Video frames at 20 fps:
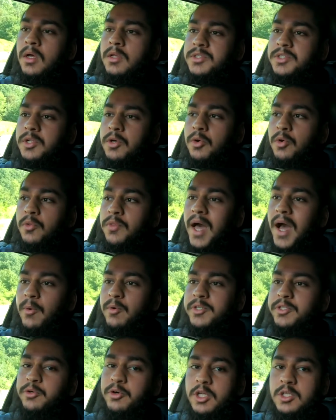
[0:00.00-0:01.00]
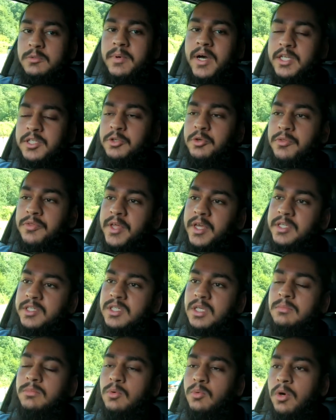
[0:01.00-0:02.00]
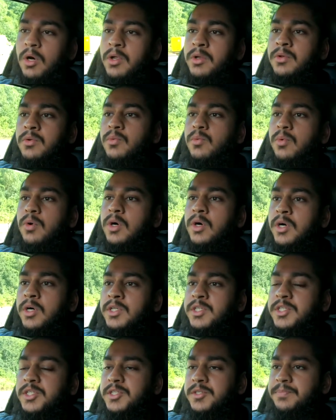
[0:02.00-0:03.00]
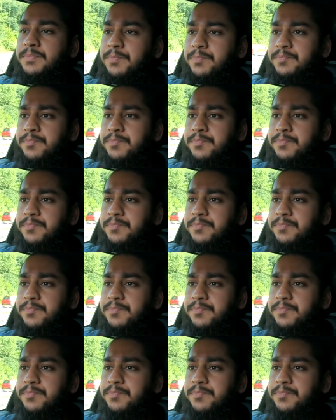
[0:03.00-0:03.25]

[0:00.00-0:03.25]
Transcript: So that was caused by two things. Number one was